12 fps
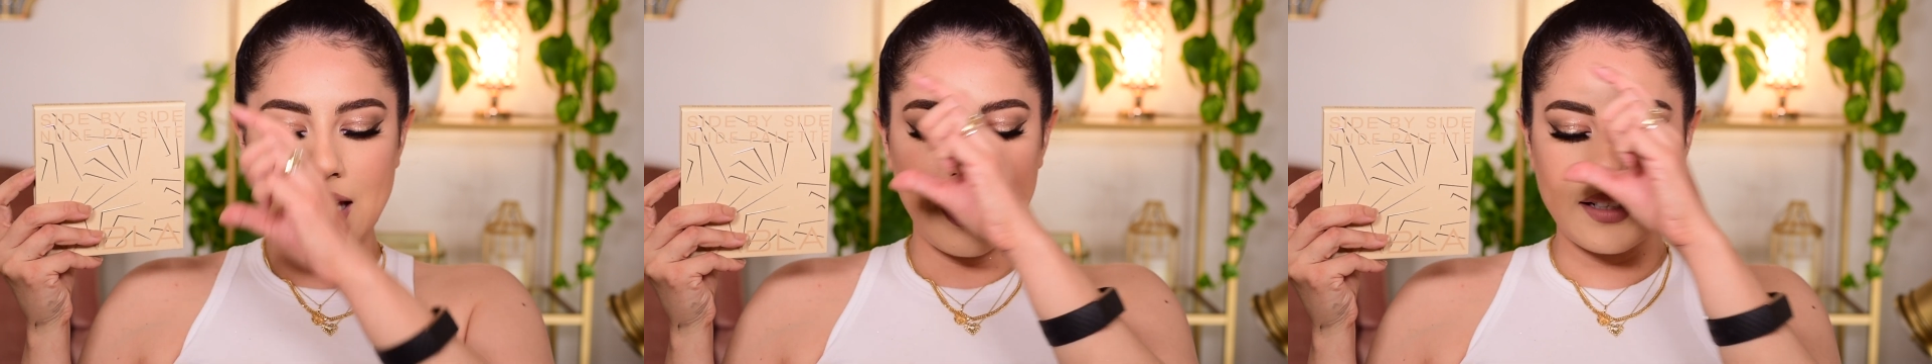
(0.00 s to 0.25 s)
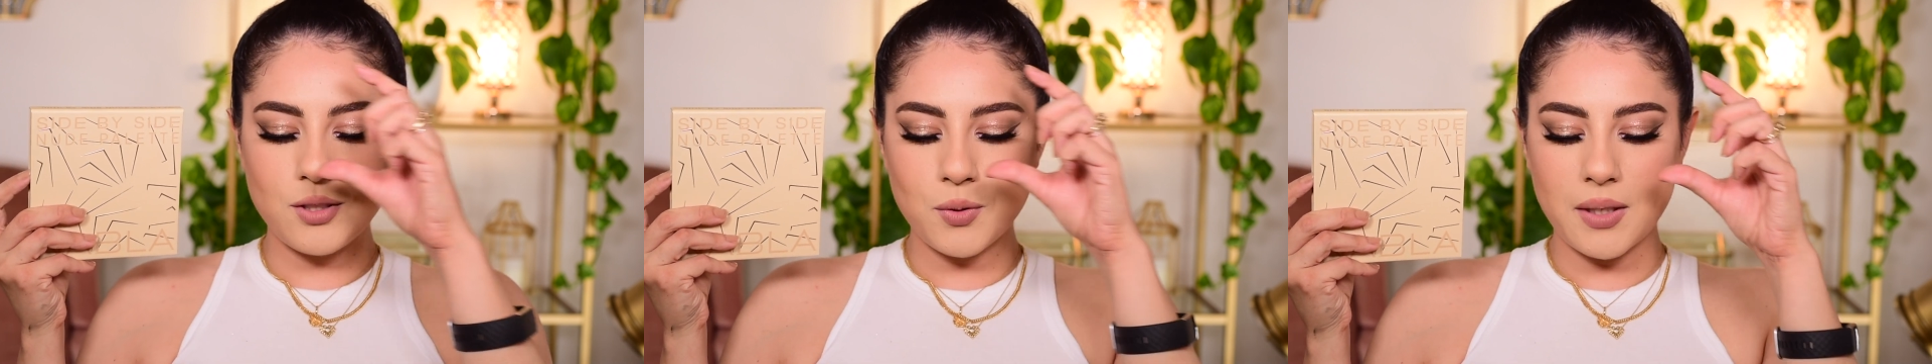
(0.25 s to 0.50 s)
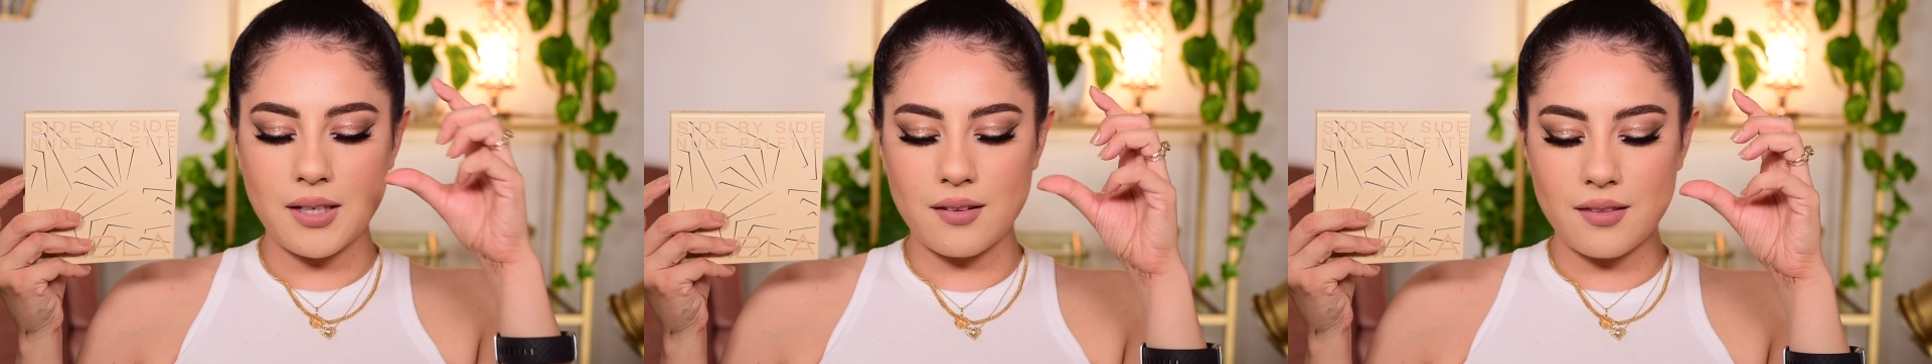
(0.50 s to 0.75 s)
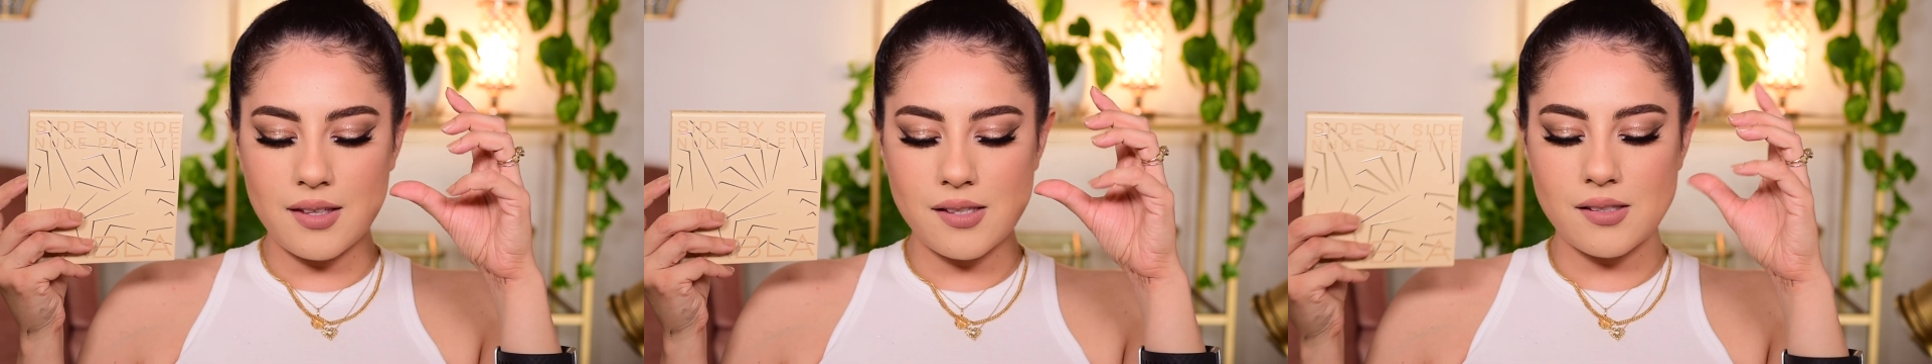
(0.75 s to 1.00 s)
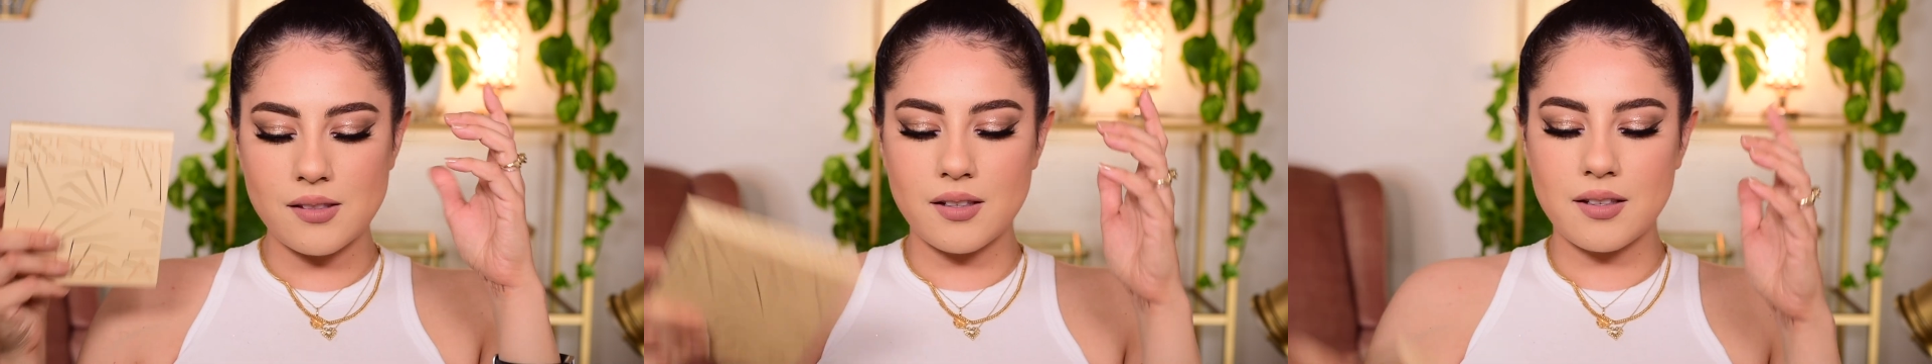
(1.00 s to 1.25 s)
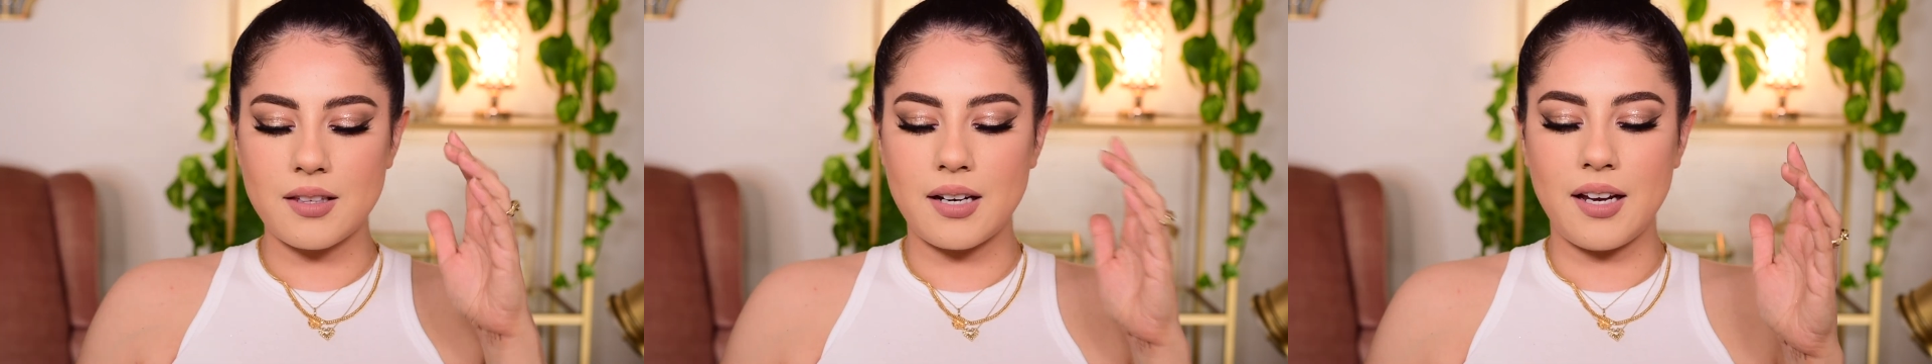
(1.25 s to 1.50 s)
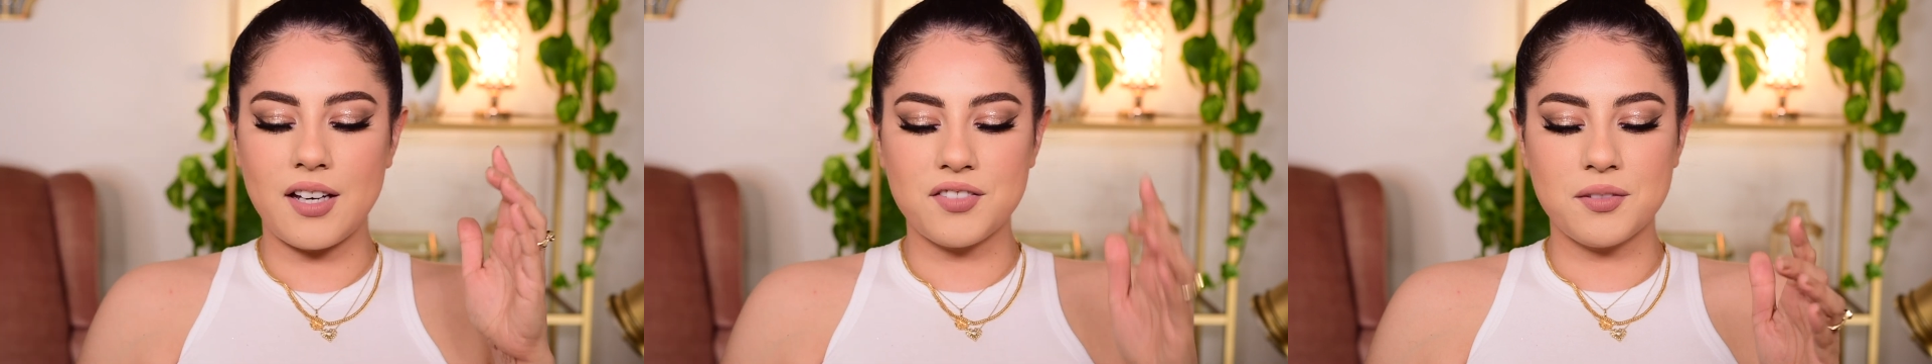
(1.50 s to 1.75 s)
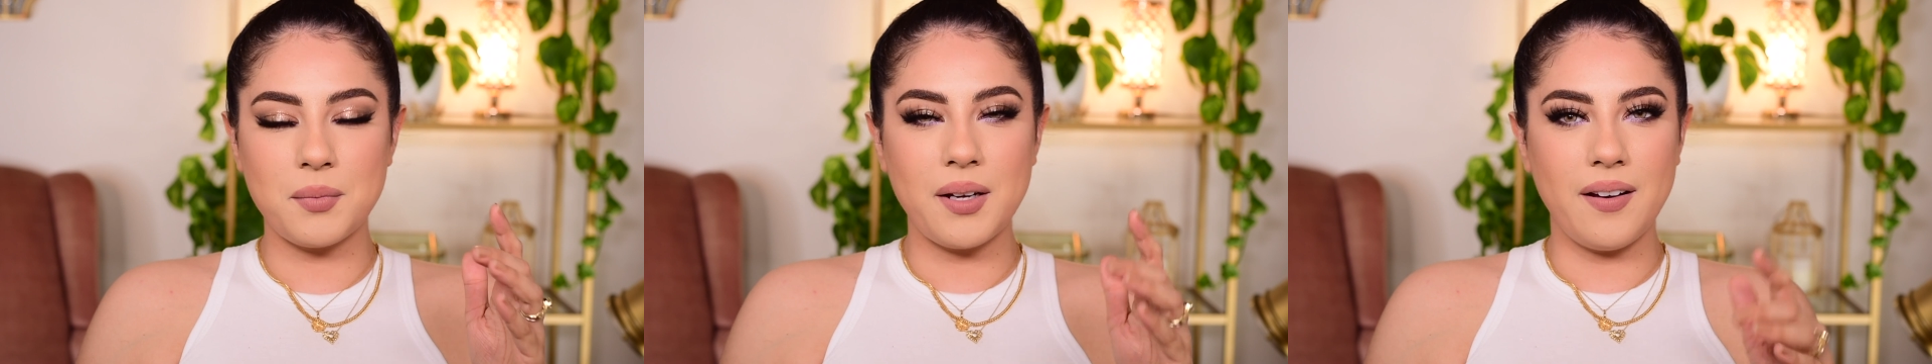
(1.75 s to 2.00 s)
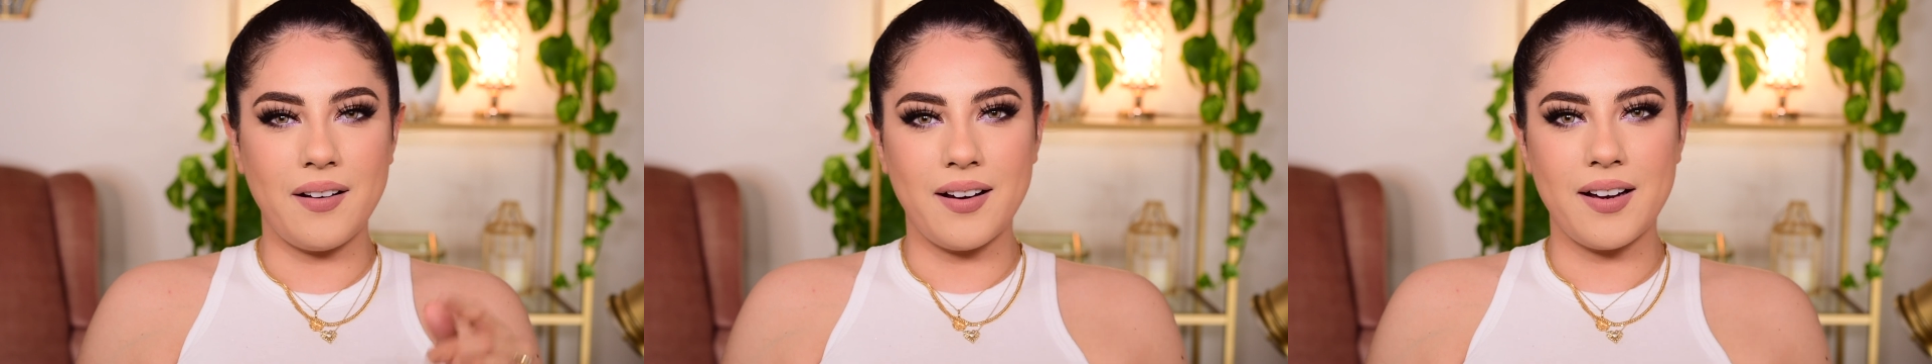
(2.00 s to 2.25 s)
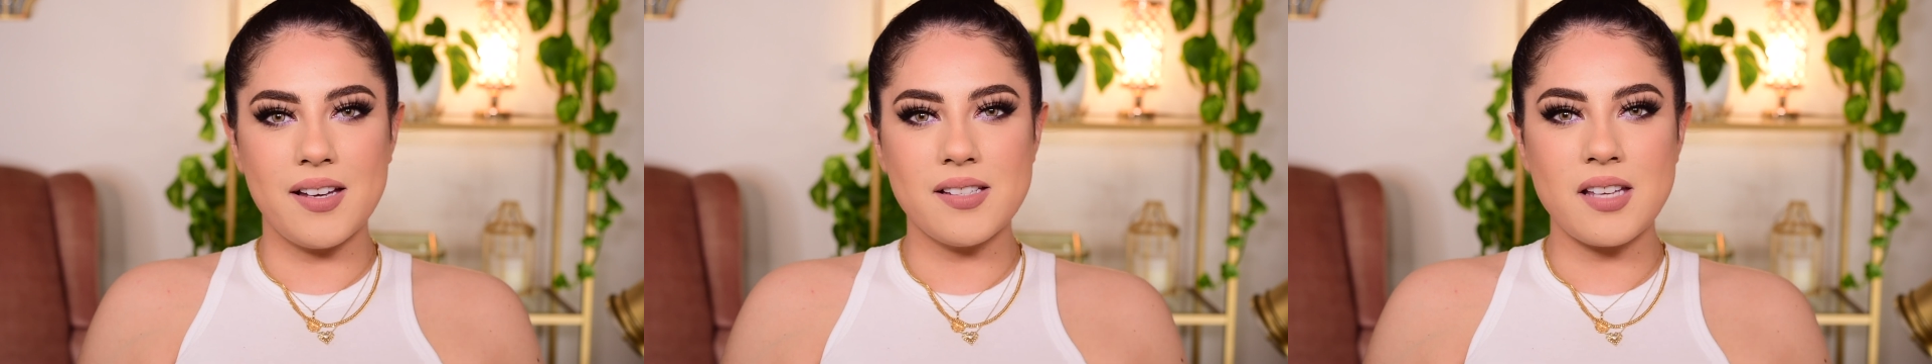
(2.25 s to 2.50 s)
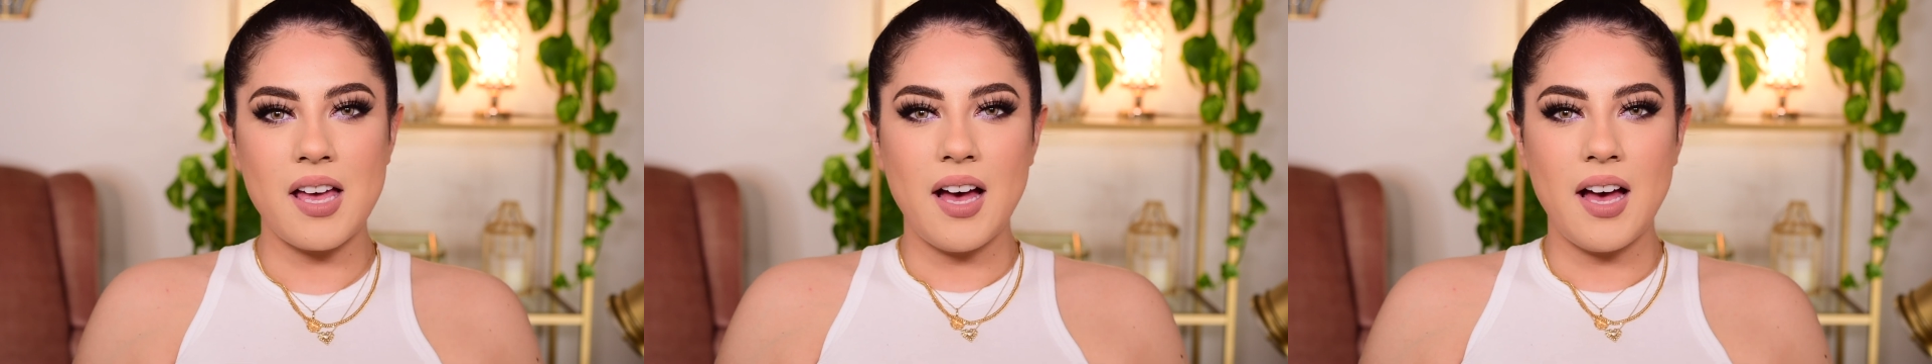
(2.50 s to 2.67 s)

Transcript: and doing this look that I have on my eyes.